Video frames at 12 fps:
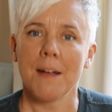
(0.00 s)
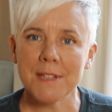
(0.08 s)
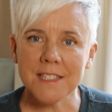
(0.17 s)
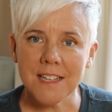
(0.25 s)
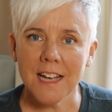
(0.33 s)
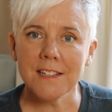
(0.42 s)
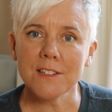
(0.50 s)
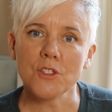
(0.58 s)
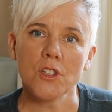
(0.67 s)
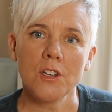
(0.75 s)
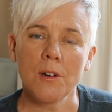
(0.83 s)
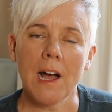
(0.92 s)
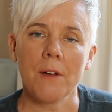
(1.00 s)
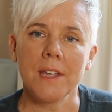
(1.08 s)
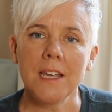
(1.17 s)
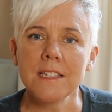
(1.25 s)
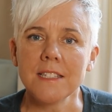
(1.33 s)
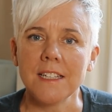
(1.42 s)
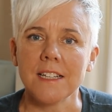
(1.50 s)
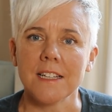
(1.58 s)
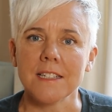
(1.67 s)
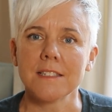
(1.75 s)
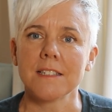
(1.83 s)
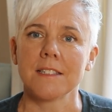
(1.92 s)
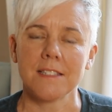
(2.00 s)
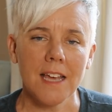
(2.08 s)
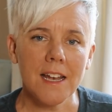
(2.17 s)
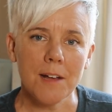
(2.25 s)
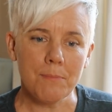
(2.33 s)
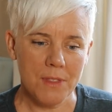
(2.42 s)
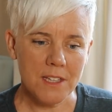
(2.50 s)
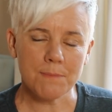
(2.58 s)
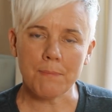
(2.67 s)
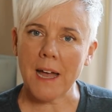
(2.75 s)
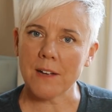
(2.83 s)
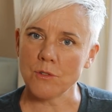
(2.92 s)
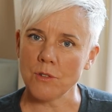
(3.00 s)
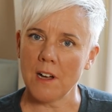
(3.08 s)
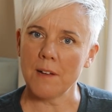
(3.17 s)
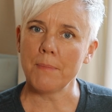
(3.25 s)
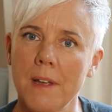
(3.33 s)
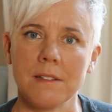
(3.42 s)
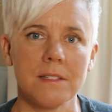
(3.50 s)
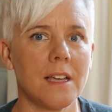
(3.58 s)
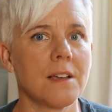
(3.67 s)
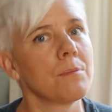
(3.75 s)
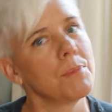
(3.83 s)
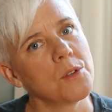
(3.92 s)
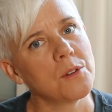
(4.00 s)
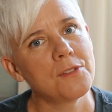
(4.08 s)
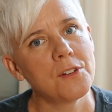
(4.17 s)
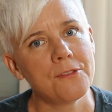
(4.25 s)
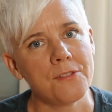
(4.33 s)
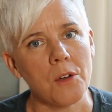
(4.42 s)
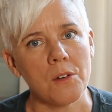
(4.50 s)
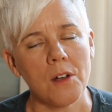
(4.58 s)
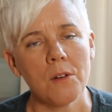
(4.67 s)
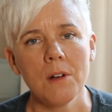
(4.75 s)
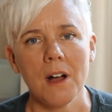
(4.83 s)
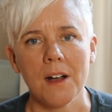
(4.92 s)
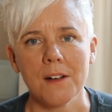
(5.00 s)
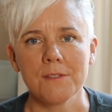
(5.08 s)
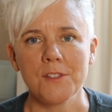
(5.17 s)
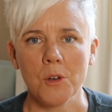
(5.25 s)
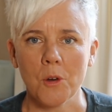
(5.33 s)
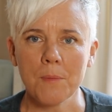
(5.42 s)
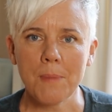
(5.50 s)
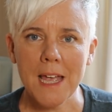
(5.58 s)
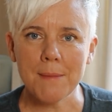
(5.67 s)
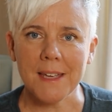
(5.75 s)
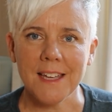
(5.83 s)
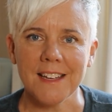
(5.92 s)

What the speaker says: I'm excited to show you how easy it is to set up this backdrop and take a beautiful photo of your baby.